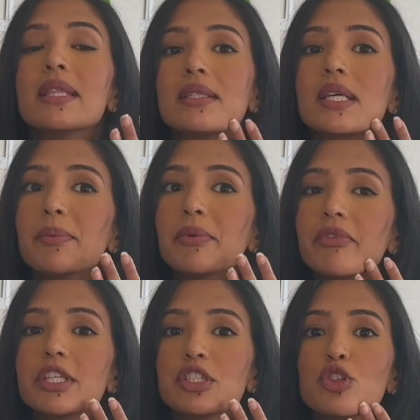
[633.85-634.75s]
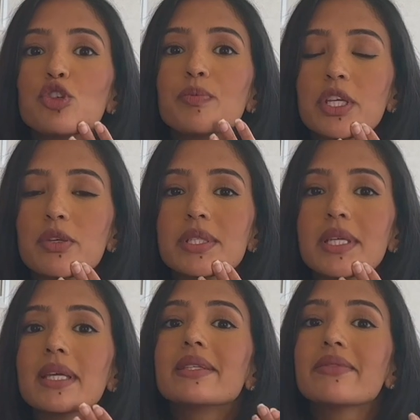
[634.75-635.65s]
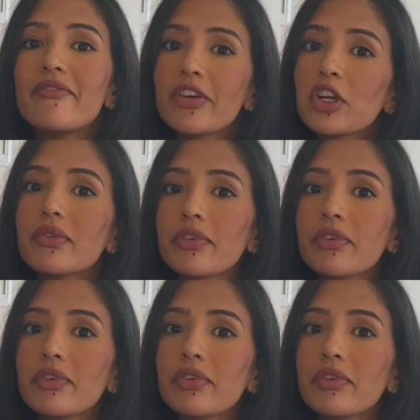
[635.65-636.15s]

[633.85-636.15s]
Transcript: the type of laser you'd be using is very,